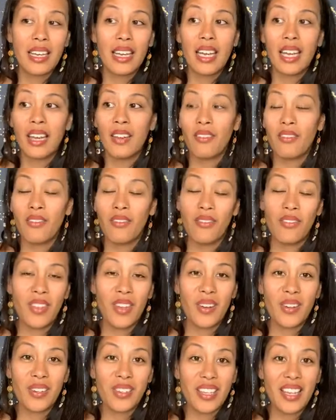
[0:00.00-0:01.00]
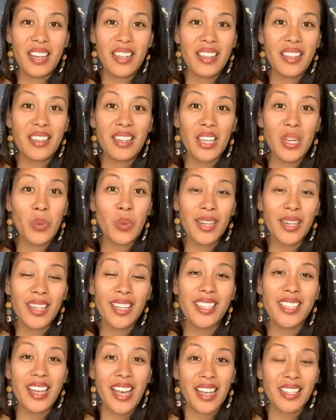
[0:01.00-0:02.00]
If there's anything that you wanted to
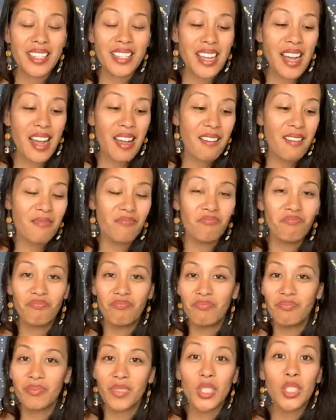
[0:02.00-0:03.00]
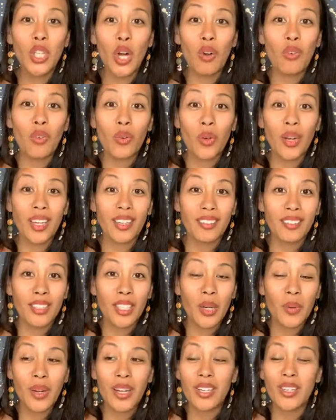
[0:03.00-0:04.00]
test out, go for it. You
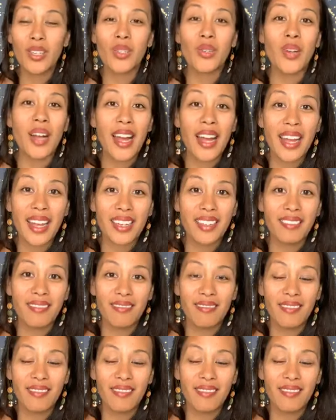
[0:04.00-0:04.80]
know what? Try it.